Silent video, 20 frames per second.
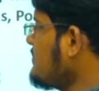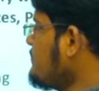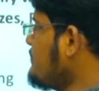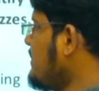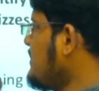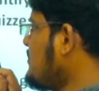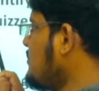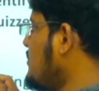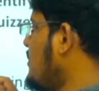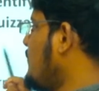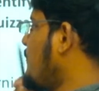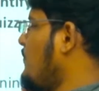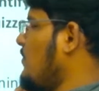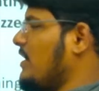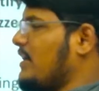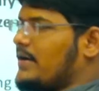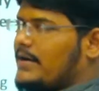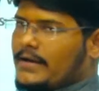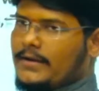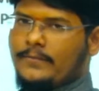method of
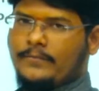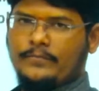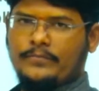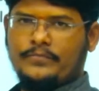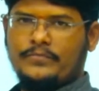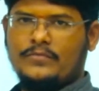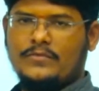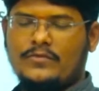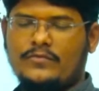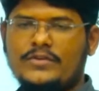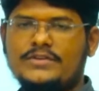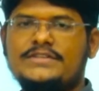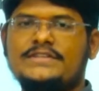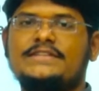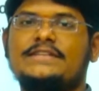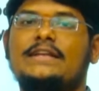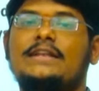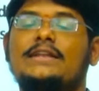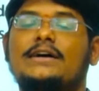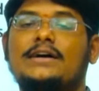learning, which is
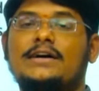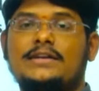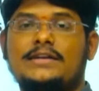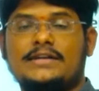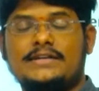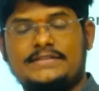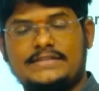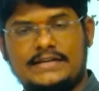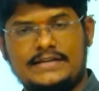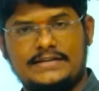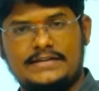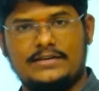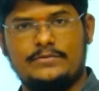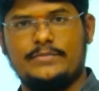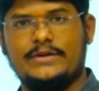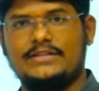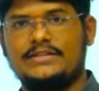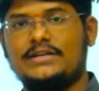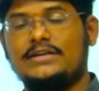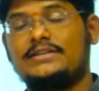a learner-centered
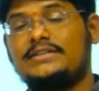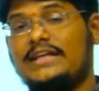method,